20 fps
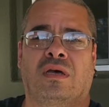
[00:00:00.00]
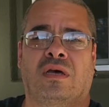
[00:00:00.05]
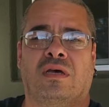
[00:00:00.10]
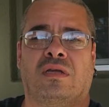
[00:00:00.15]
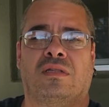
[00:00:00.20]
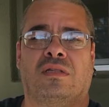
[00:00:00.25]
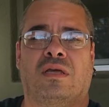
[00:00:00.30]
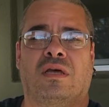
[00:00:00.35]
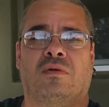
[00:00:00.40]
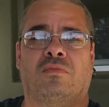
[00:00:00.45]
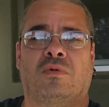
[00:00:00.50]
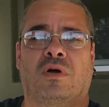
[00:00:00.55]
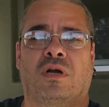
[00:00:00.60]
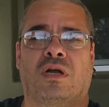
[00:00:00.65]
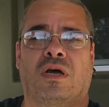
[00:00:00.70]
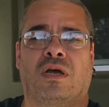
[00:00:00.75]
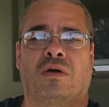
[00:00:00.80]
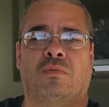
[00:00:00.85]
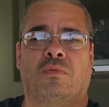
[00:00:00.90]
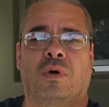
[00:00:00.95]
and then when
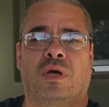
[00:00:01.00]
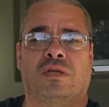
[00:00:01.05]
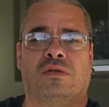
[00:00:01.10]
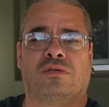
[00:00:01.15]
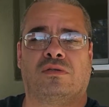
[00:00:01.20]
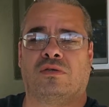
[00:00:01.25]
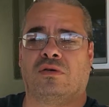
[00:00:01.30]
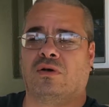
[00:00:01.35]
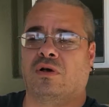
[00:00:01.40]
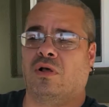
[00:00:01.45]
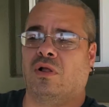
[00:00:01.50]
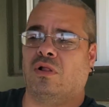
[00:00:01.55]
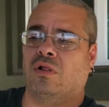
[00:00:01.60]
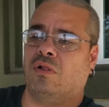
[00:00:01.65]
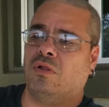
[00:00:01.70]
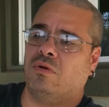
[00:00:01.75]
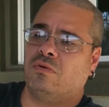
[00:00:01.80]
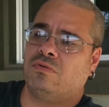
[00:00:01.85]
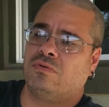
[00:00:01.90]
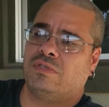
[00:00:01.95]
I went to
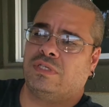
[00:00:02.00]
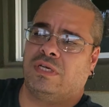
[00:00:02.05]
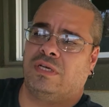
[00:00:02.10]
close